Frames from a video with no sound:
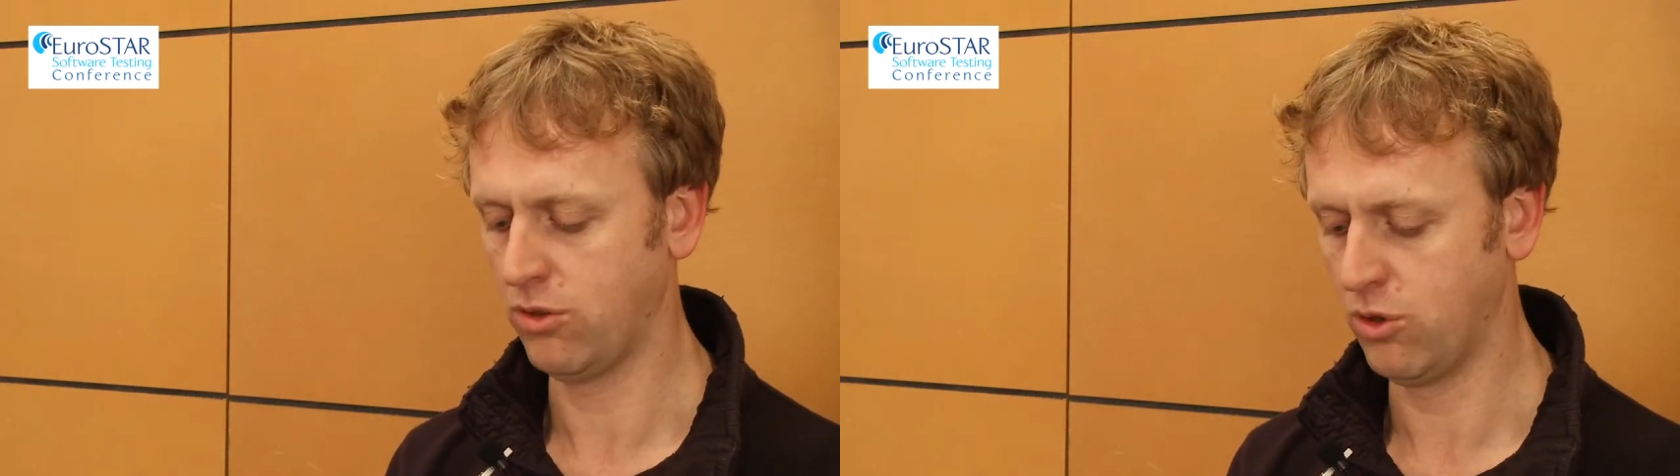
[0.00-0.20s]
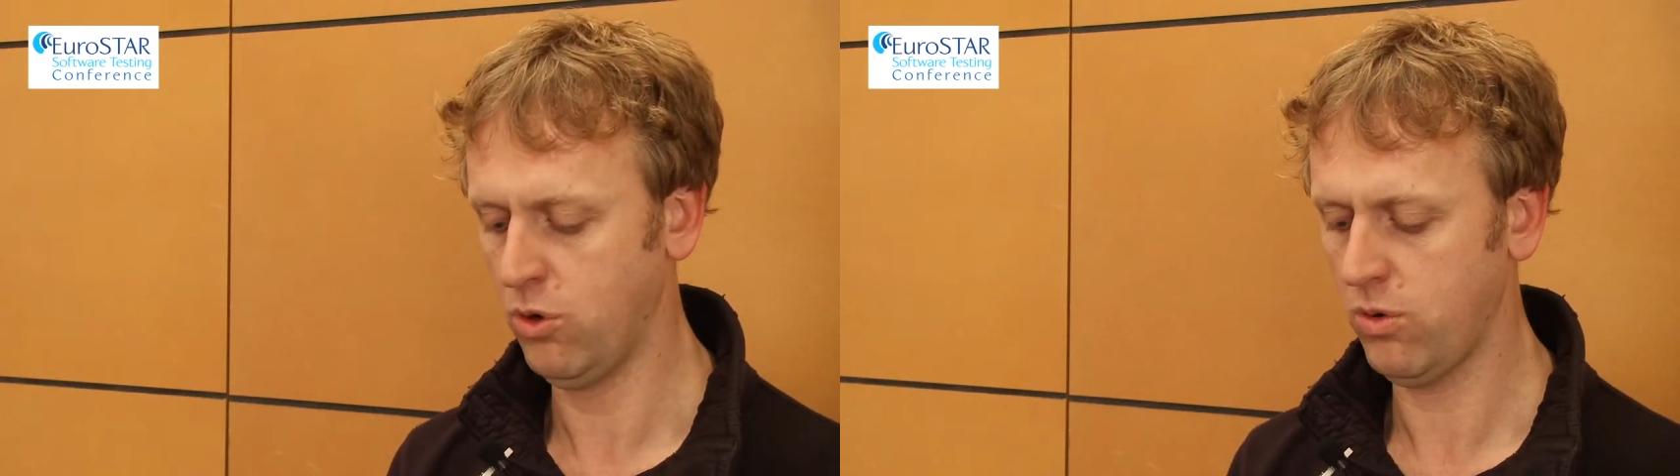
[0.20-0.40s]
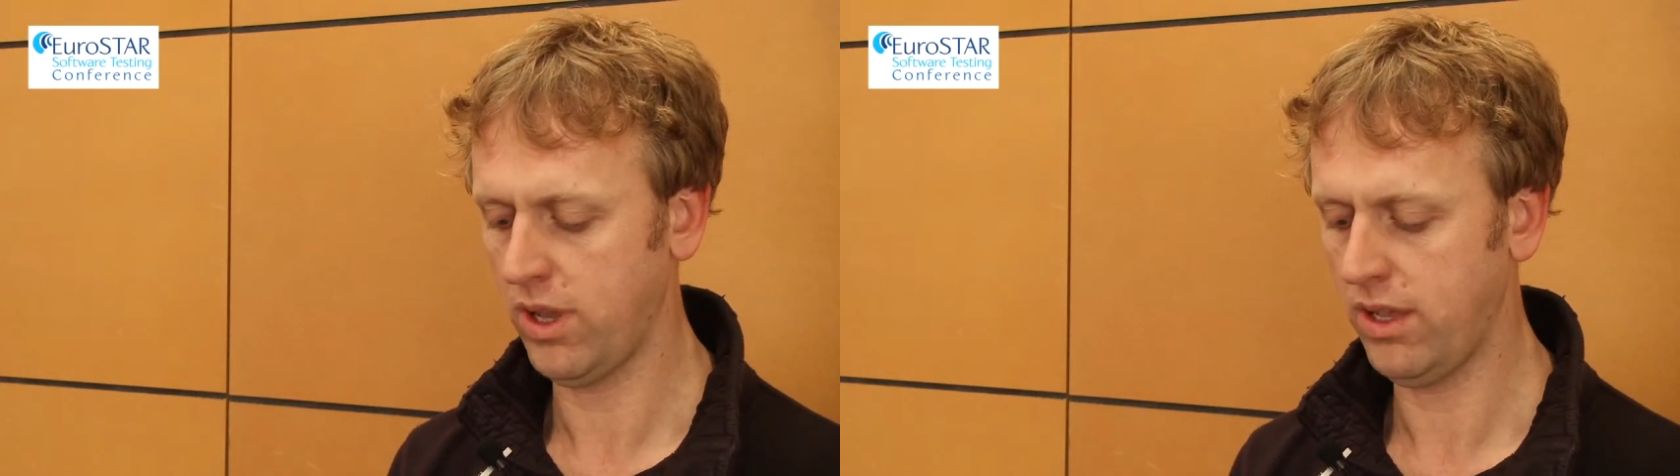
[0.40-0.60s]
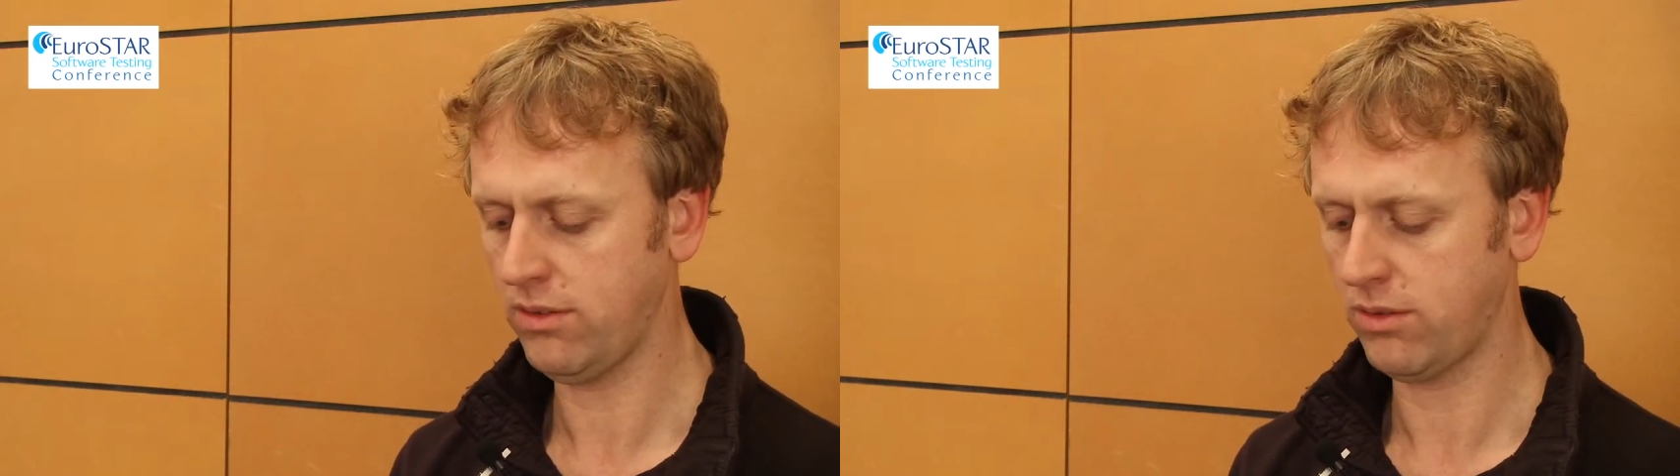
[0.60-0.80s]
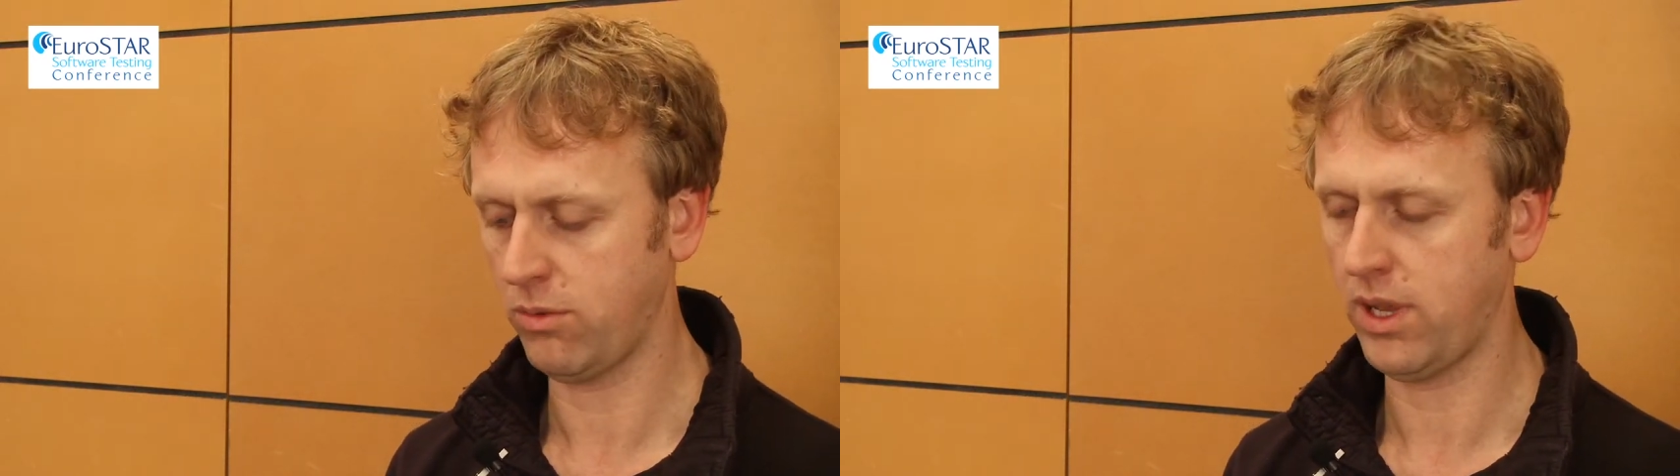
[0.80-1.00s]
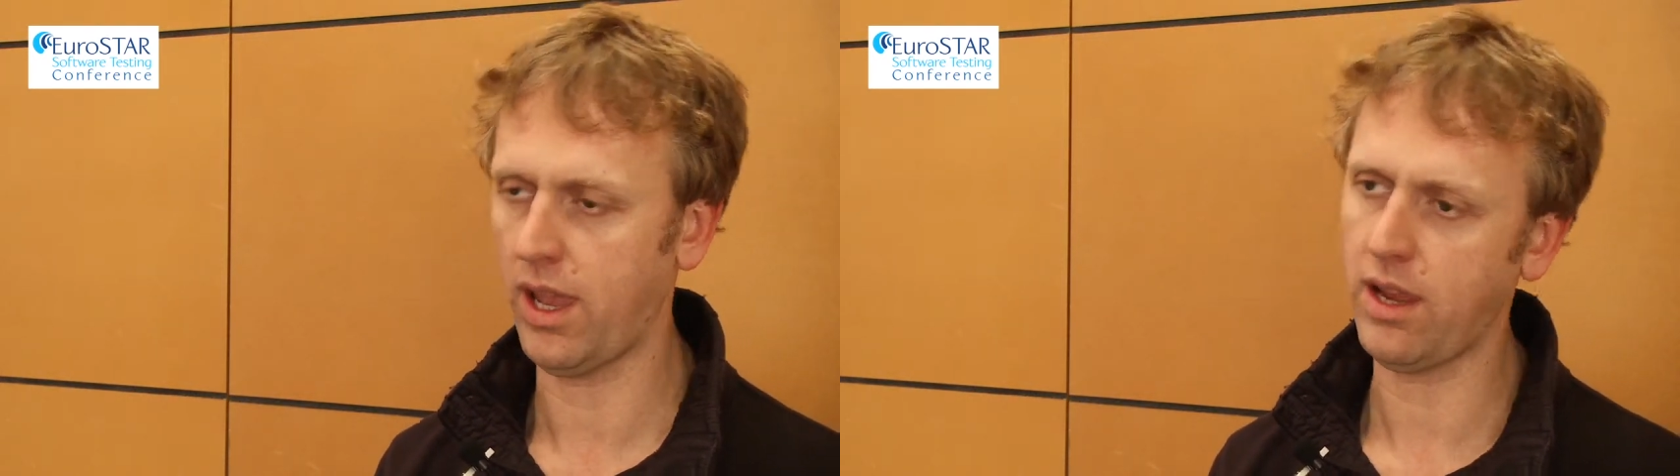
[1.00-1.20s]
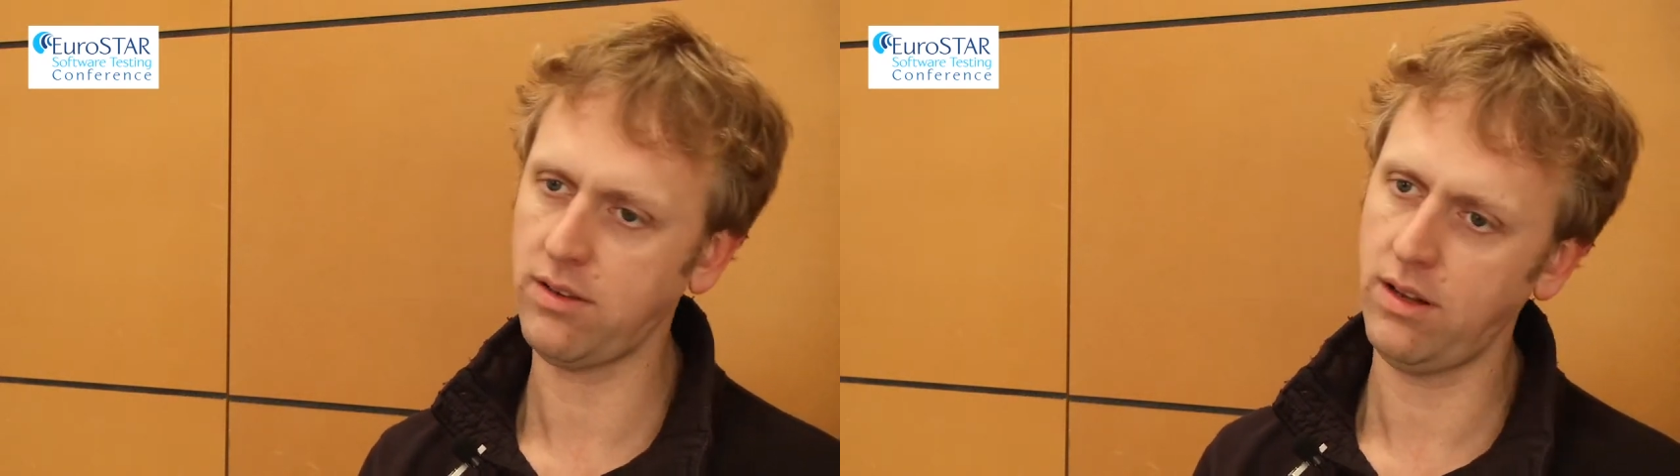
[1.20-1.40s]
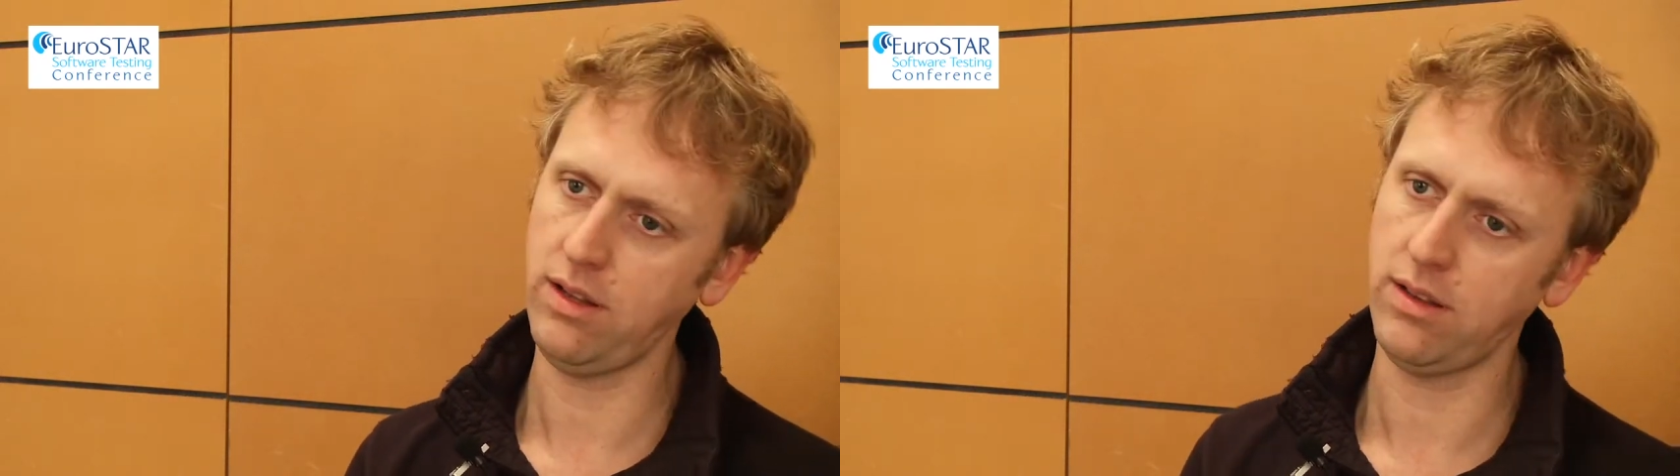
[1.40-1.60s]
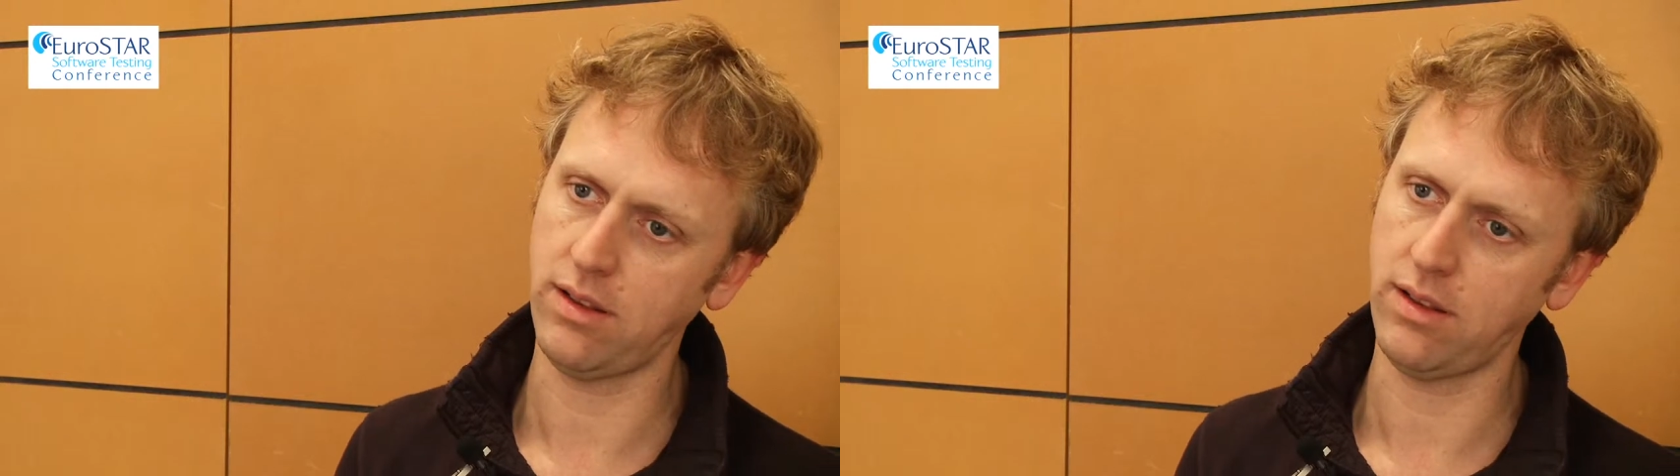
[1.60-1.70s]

do is we actually